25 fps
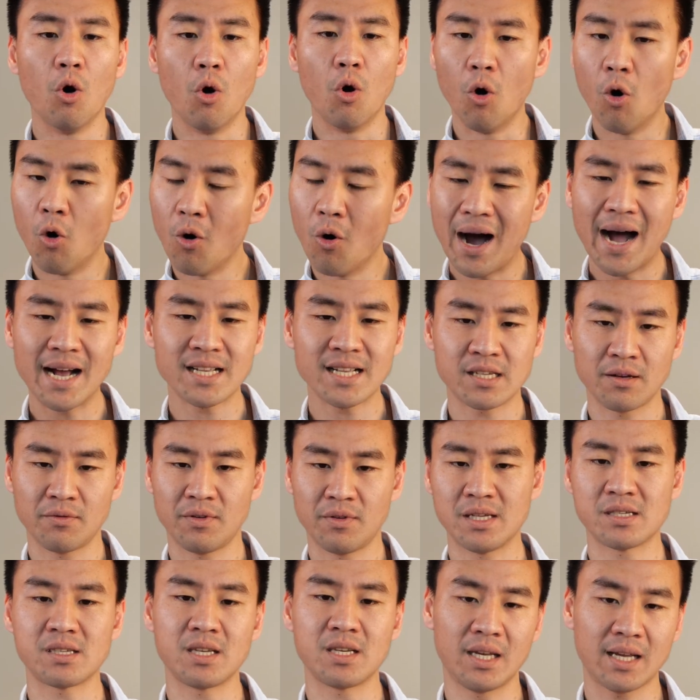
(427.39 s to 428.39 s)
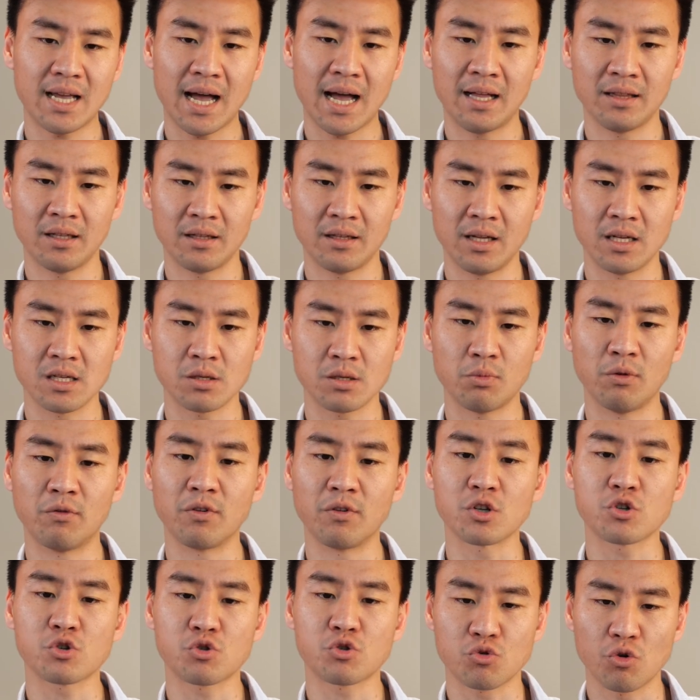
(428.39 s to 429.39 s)
all actively seek candidates with
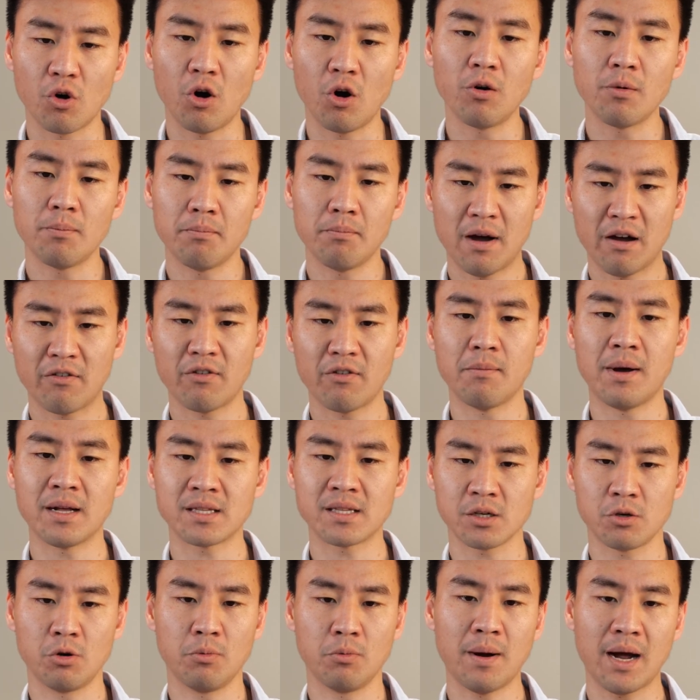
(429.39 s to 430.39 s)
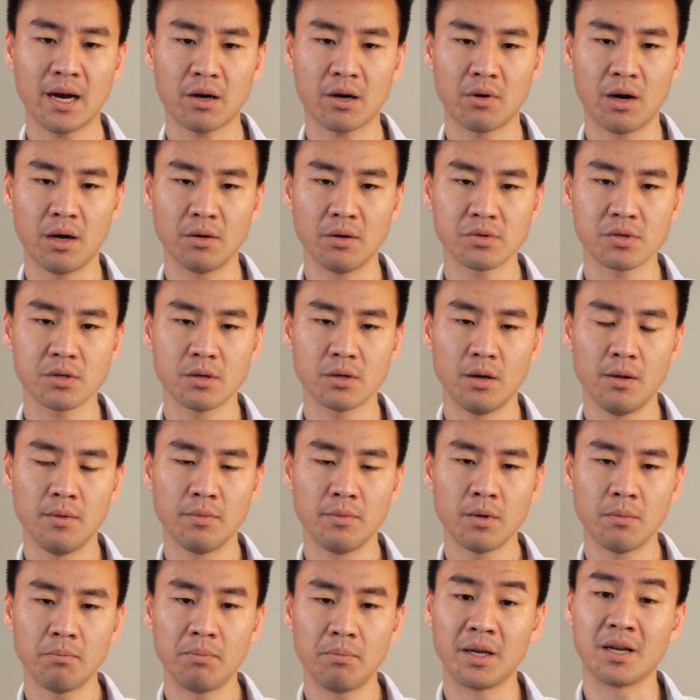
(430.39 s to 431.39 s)
a strong mathematical background
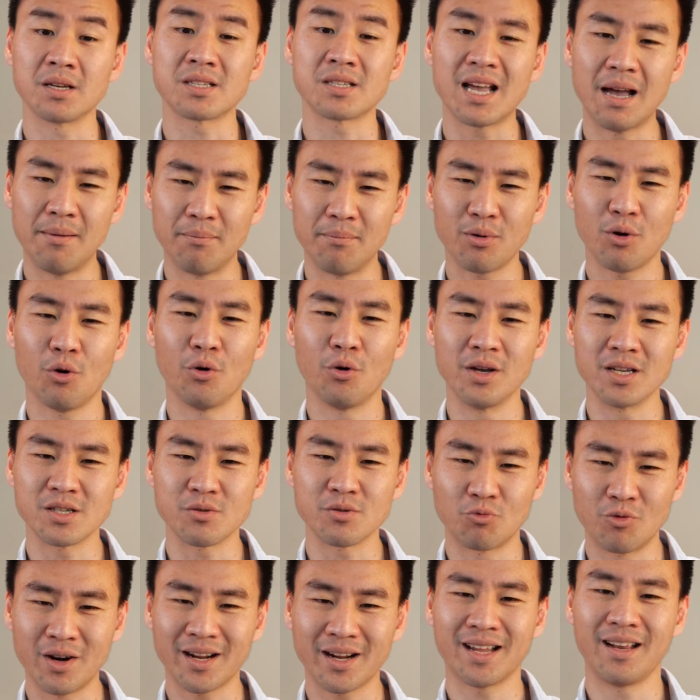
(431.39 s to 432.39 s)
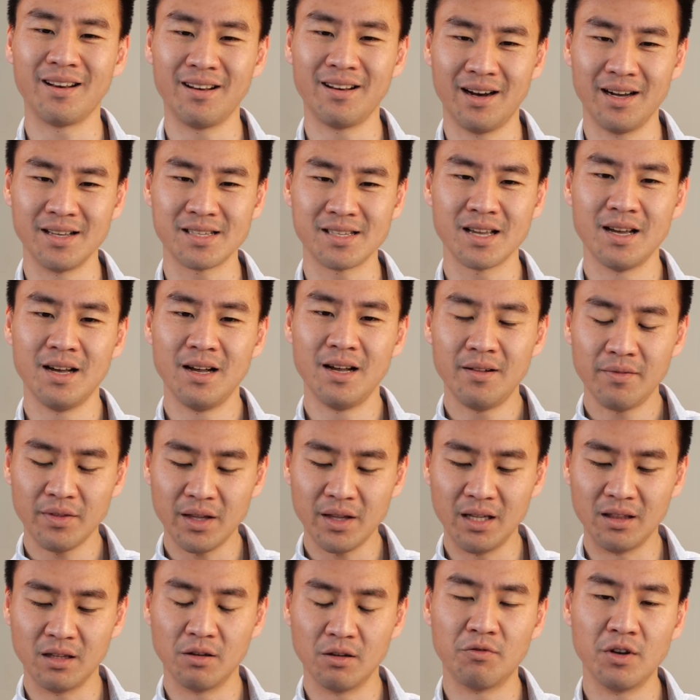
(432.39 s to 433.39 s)
because employers recognize
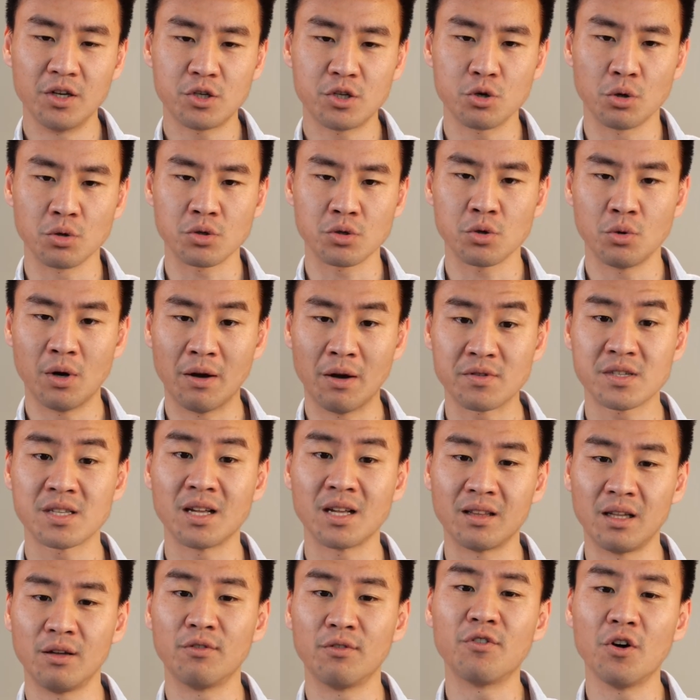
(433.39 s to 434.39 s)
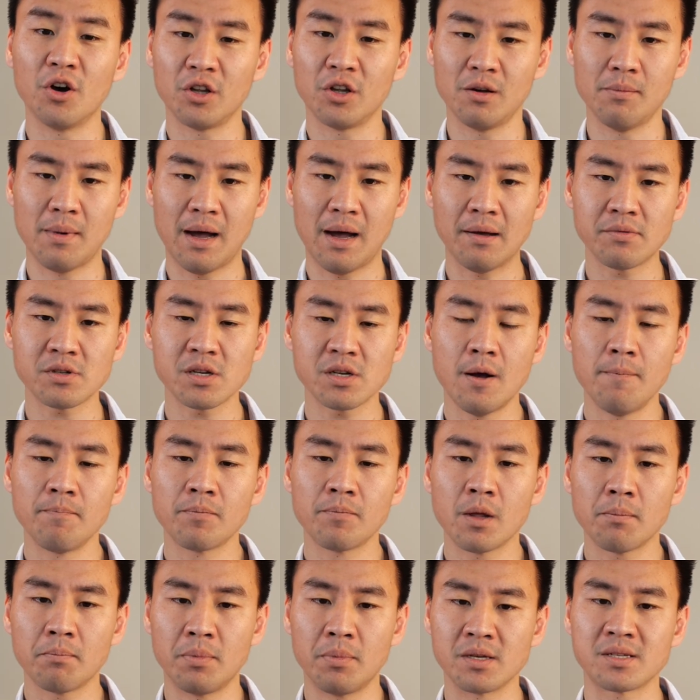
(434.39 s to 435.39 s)
individuals who have studied further maths
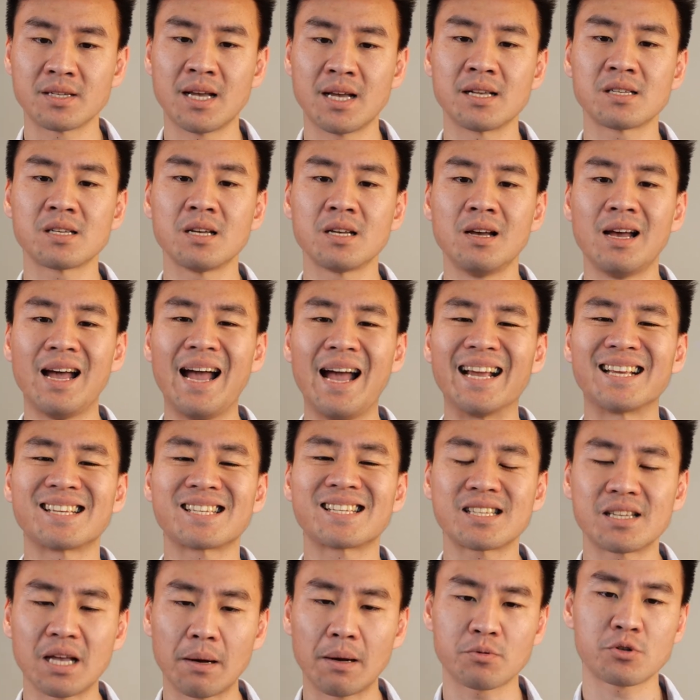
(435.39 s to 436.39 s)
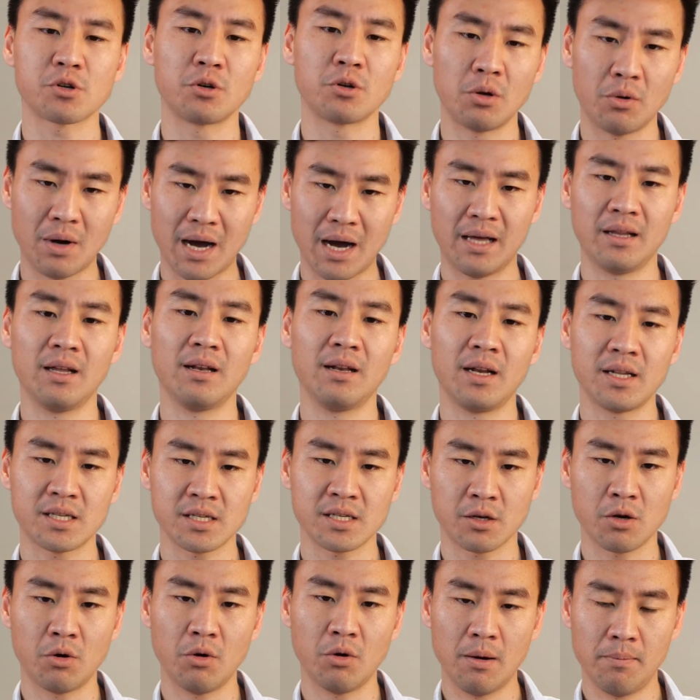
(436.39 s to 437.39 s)
possess exceptional
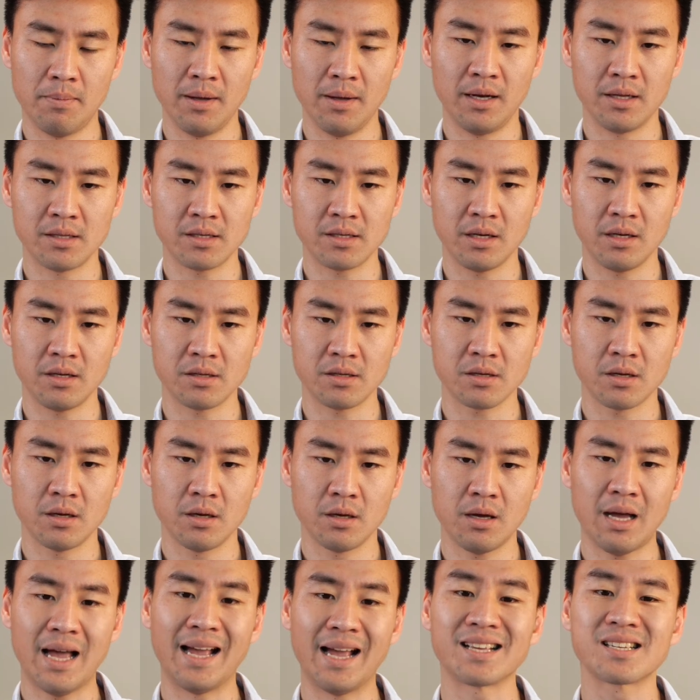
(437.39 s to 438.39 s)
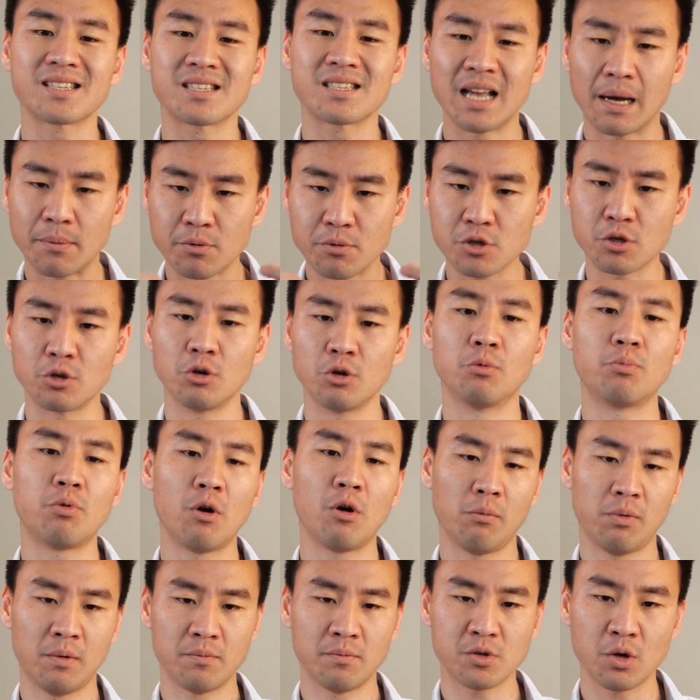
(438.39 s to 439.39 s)
analytical abilities, exceptional
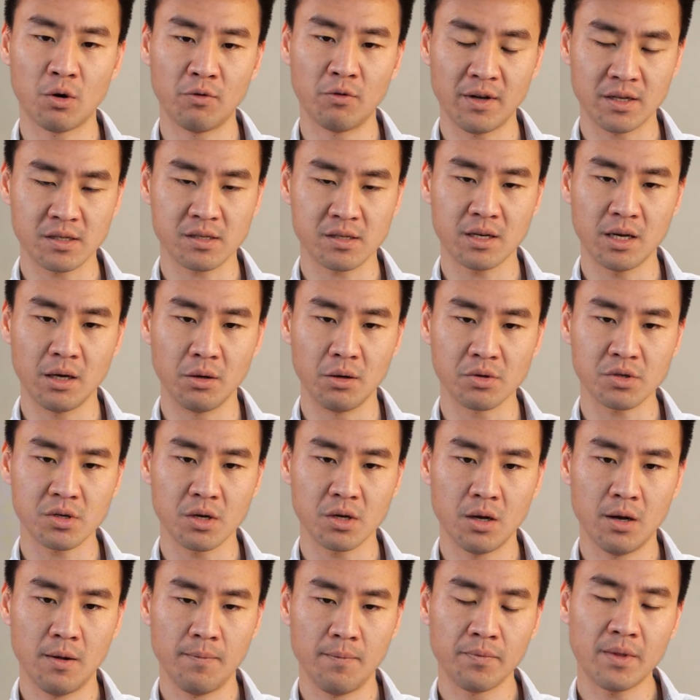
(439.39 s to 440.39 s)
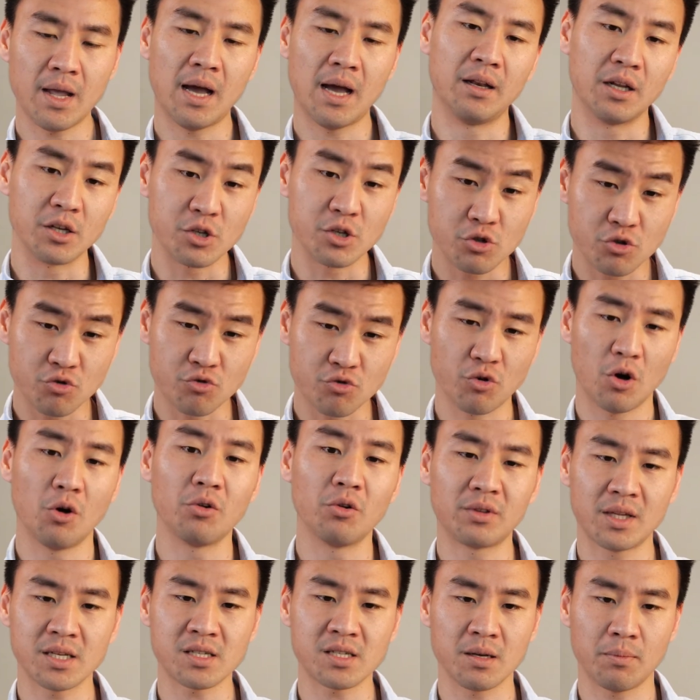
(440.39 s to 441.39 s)
problem solving skills, and a
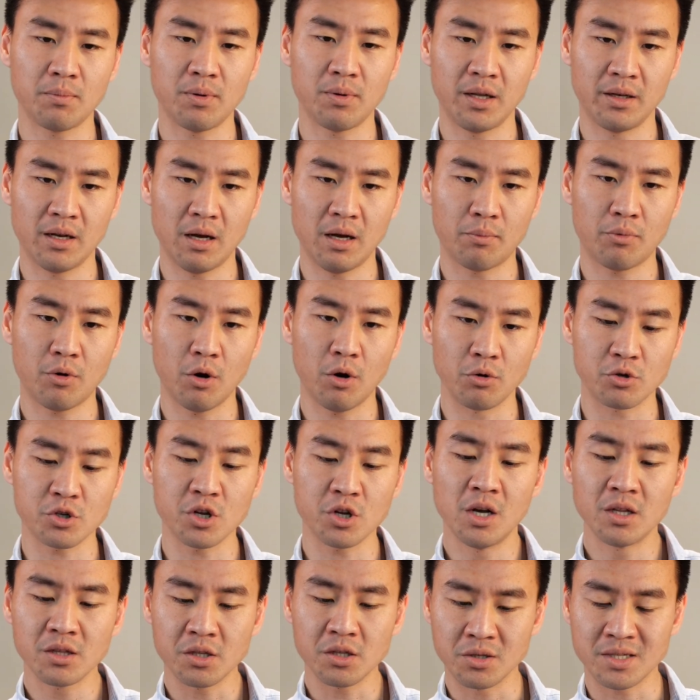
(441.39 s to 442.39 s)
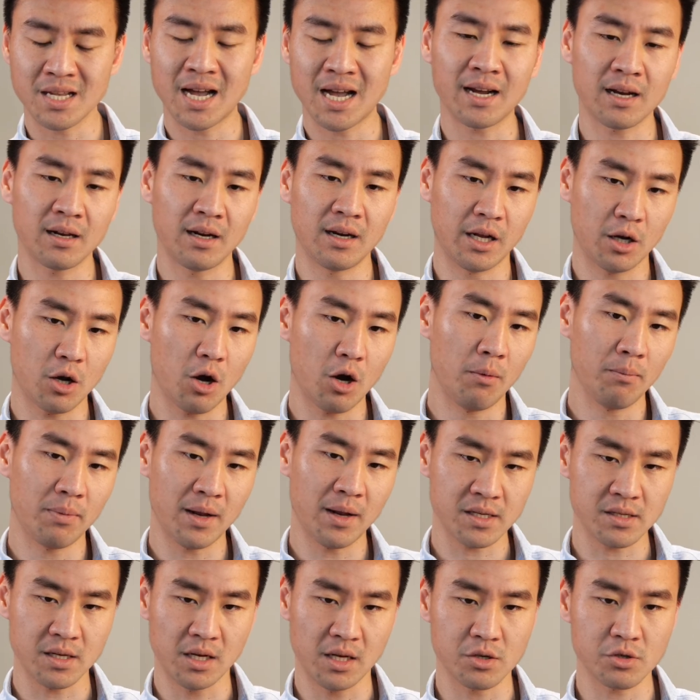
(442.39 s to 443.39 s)
strong disciplined approach to tackling
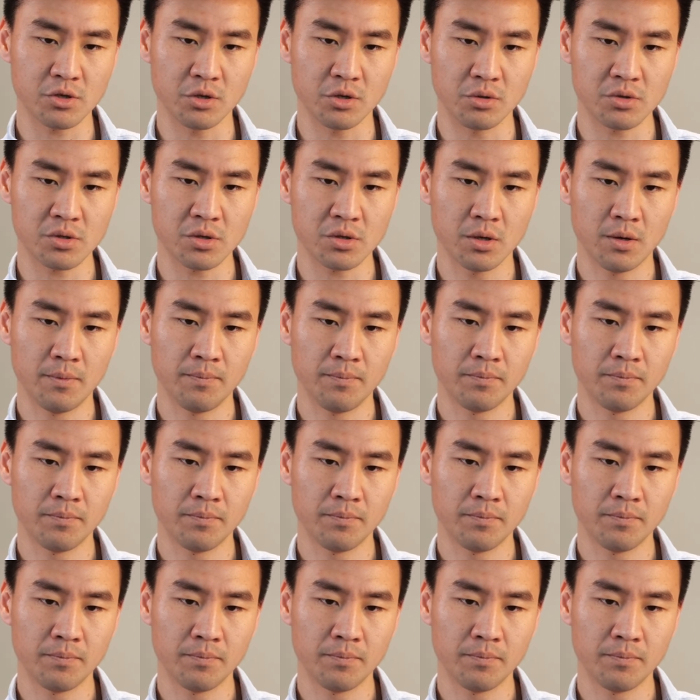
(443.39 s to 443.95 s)
complex issues.